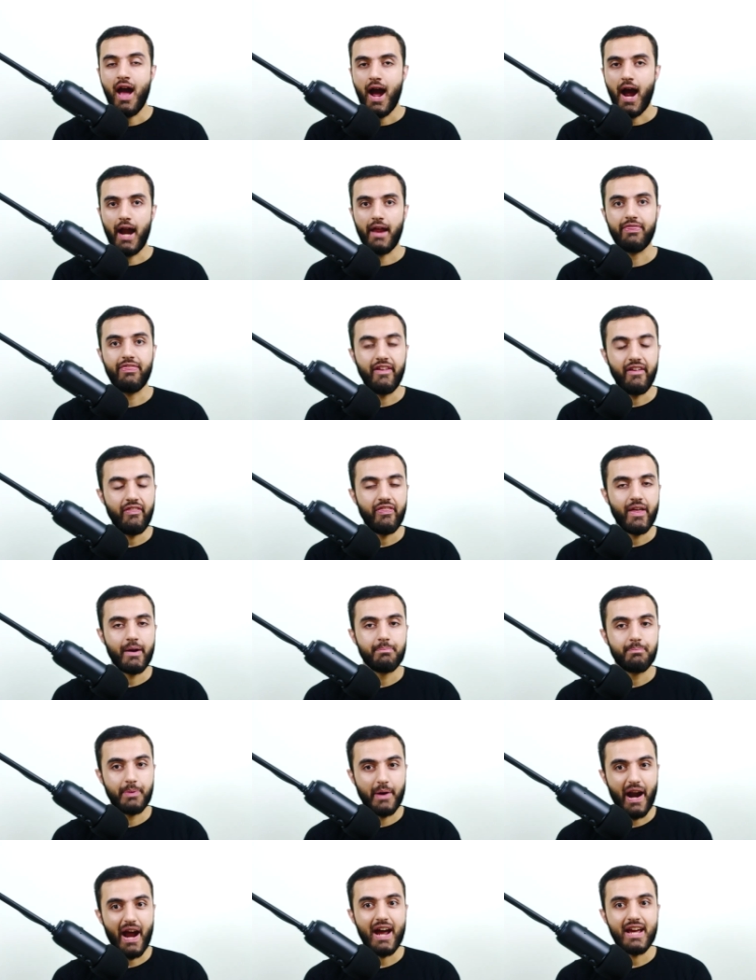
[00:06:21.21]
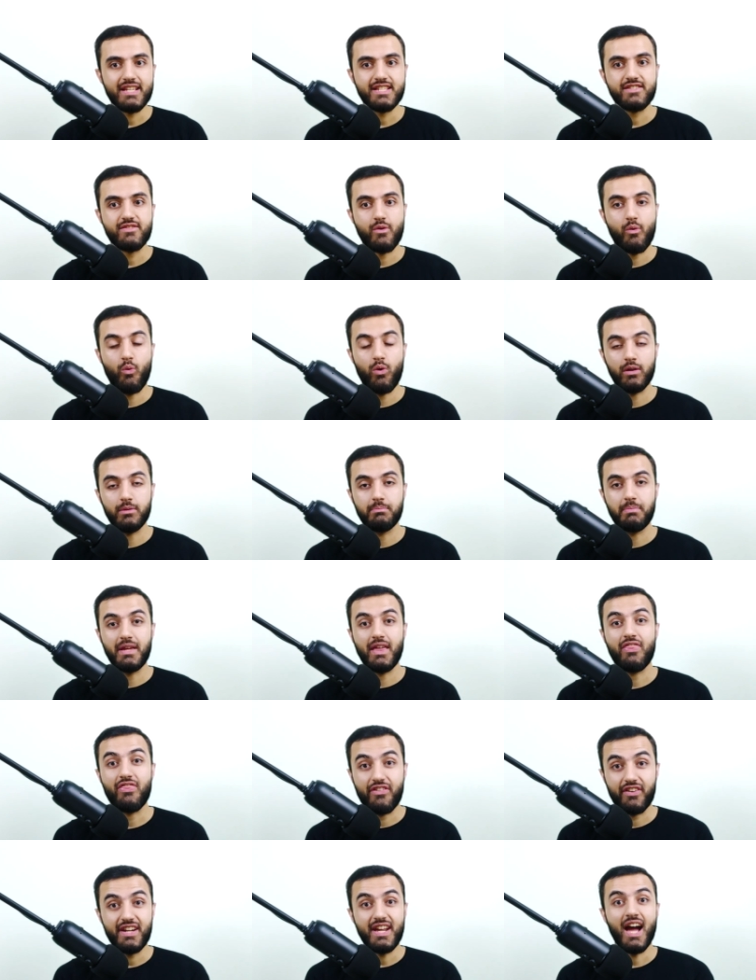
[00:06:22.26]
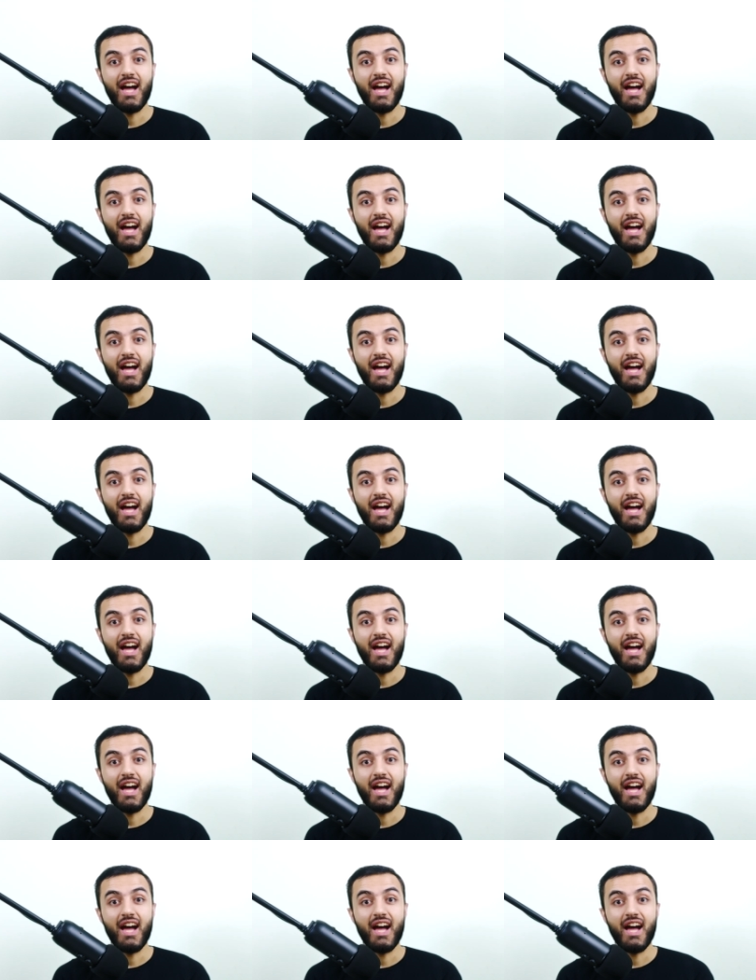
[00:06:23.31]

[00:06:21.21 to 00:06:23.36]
I think the price will be three